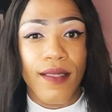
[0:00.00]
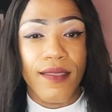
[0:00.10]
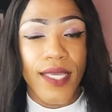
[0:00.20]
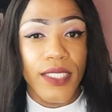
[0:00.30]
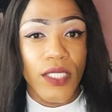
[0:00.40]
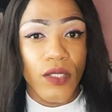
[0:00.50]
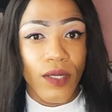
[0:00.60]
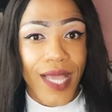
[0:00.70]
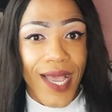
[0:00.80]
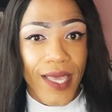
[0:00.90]
they did
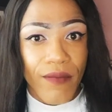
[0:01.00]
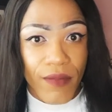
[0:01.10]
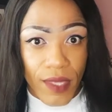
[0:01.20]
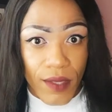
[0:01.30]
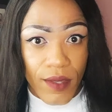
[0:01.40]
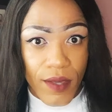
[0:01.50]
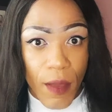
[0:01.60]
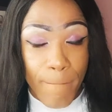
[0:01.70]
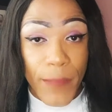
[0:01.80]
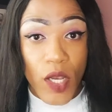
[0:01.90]
not hire me
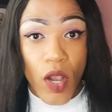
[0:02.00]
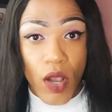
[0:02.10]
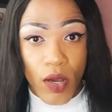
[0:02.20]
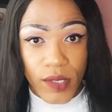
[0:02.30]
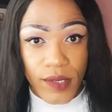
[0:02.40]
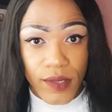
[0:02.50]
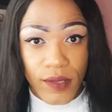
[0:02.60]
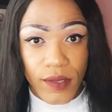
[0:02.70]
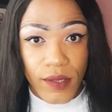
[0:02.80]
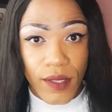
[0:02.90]
because
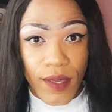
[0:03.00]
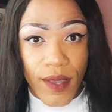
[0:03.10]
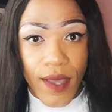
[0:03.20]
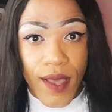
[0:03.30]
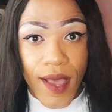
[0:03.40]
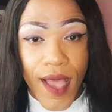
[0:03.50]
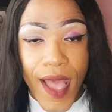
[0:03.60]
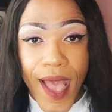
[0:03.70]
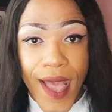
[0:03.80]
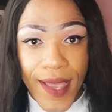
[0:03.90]

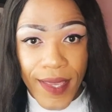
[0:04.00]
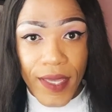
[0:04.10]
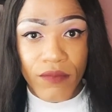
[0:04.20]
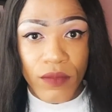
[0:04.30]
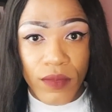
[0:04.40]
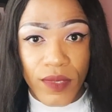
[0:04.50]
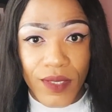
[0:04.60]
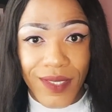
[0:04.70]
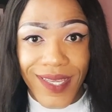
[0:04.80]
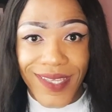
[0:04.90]
I am
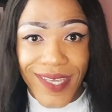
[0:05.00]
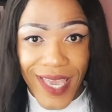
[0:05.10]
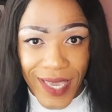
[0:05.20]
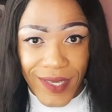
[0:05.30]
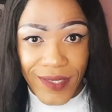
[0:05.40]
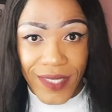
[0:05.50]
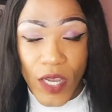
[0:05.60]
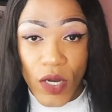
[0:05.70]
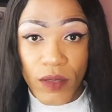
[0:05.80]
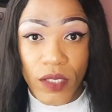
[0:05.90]
gay. They
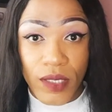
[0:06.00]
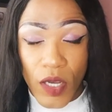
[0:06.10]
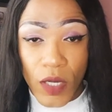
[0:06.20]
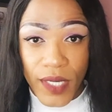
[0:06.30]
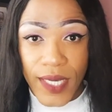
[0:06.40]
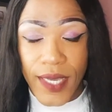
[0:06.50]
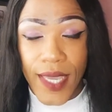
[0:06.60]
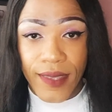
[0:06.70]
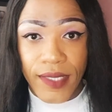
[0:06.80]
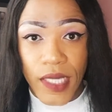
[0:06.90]
called me gay
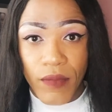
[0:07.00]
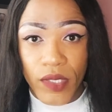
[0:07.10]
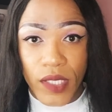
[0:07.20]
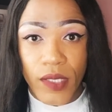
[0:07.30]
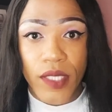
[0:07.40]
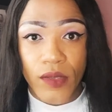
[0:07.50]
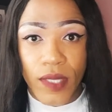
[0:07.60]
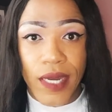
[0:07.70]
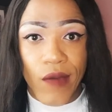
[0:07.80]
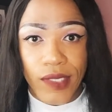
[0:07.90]
at that time because they saw
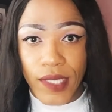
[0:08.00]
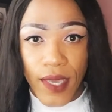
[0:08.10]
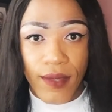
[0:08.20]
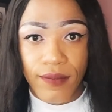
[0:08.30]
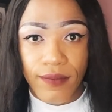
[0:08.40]
that I was gay.